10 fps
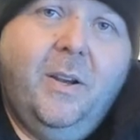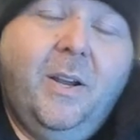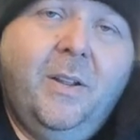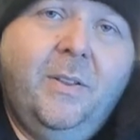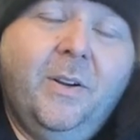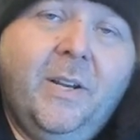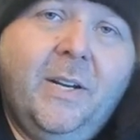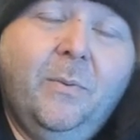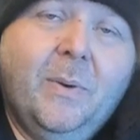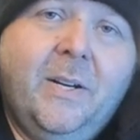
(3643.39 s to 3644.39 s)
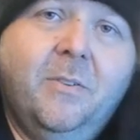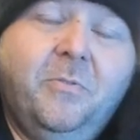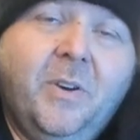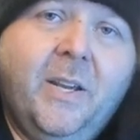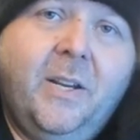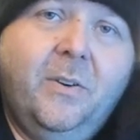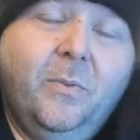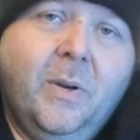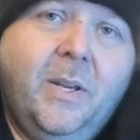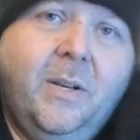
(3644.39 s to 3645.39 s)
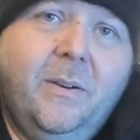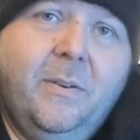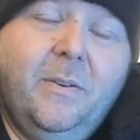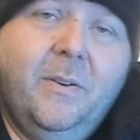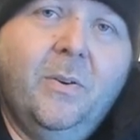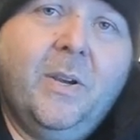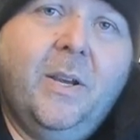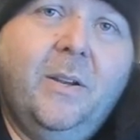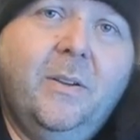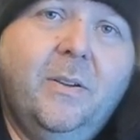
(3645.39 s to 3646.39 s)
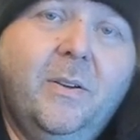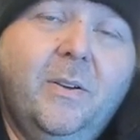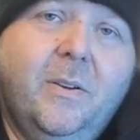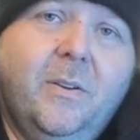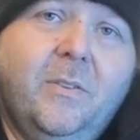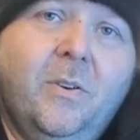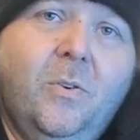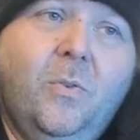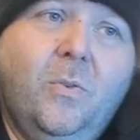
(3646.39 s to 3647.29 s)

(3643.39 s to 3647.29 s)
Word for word: and they're getting ready to fight, right? Okay. So